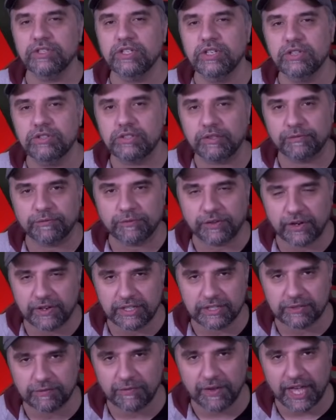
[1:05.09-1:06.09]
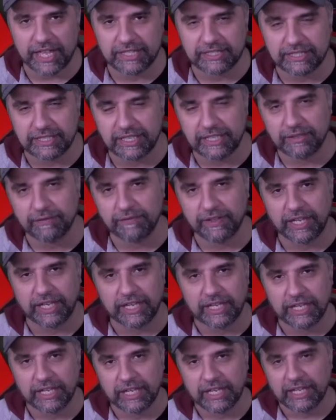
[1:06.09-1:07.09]
new to Forest Fan
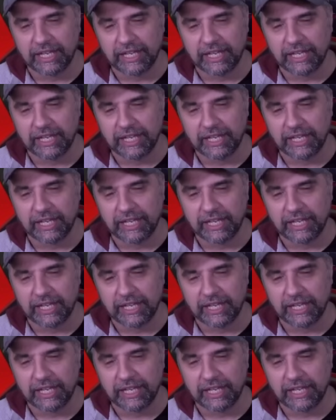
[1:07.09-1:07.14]
TV.